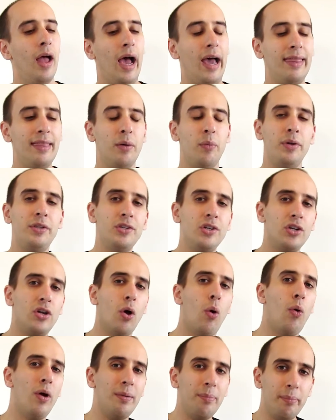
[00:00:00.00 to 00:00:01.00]
And then when you
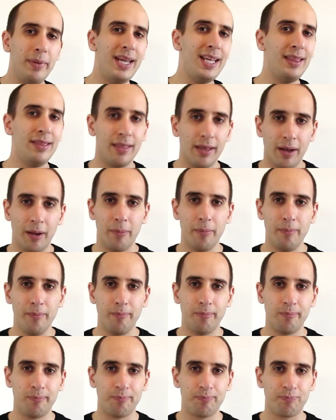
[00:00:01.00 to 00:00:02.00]
go and meet them,